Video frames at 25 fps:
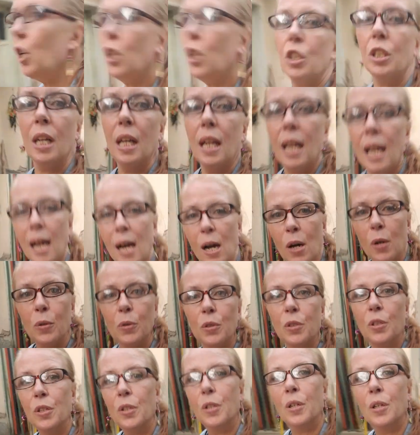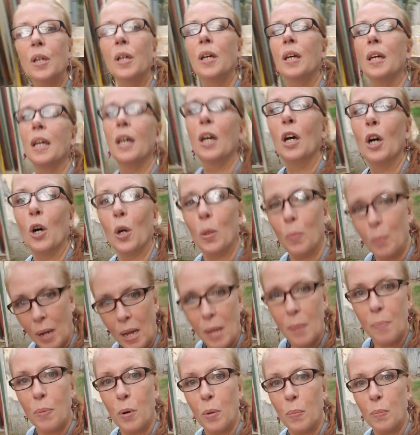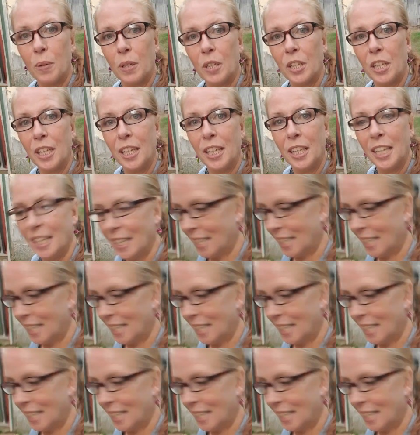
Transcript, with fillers: not allowed on my property